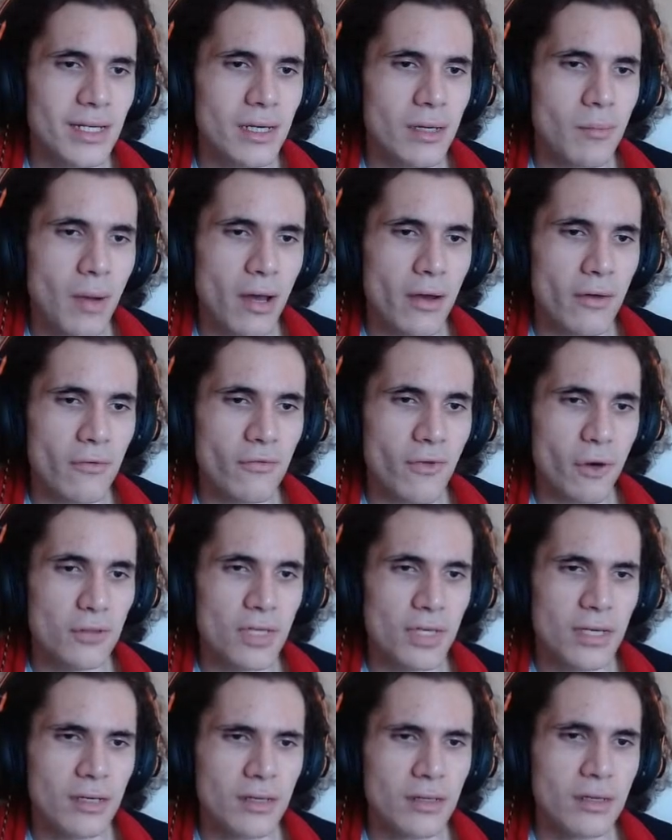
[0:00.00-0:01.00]
in my
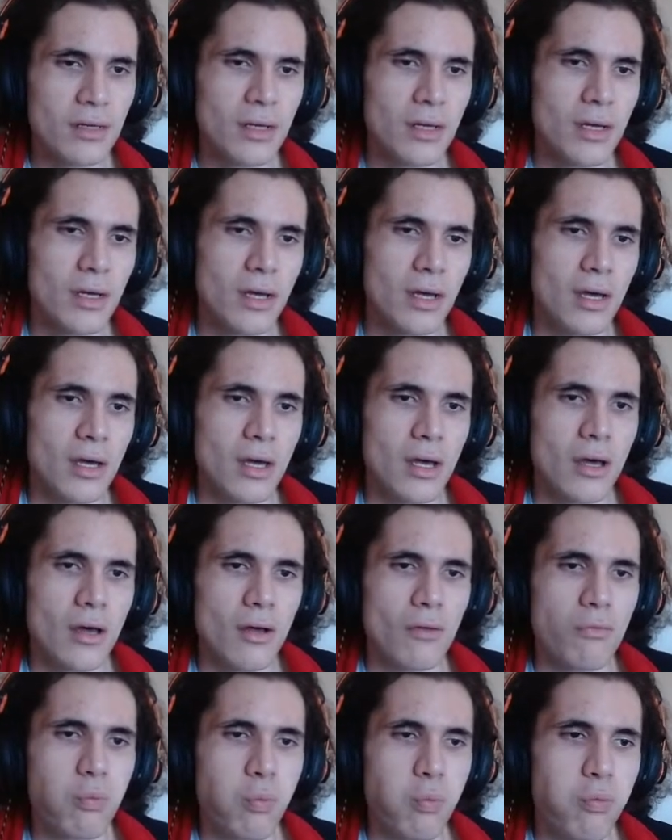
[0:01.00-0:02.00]
folder
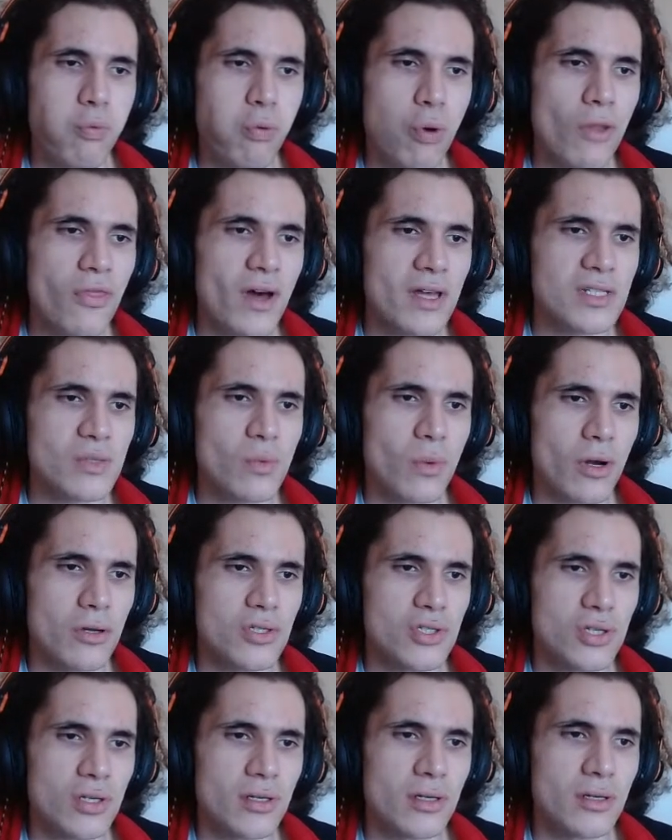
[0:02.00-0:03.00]

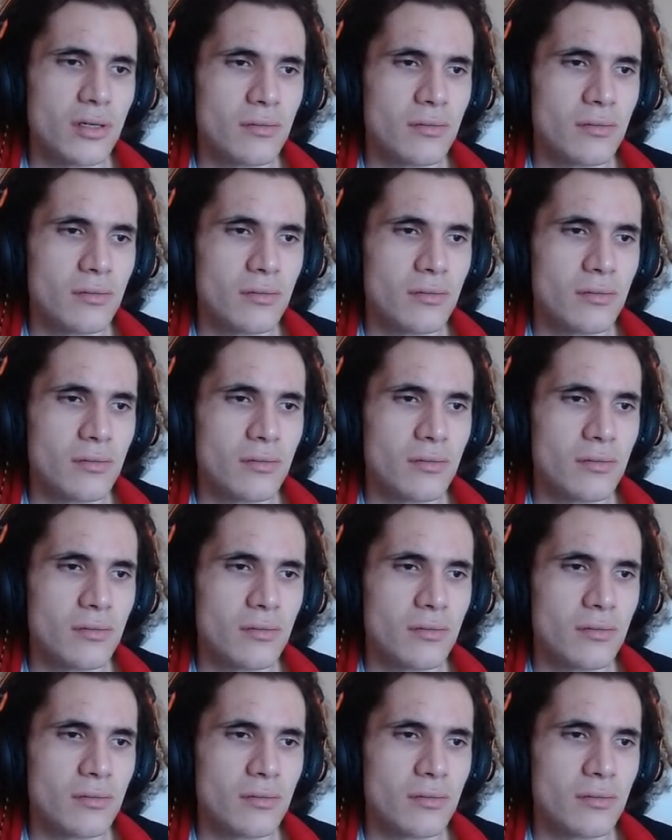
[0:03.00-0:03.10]
4,100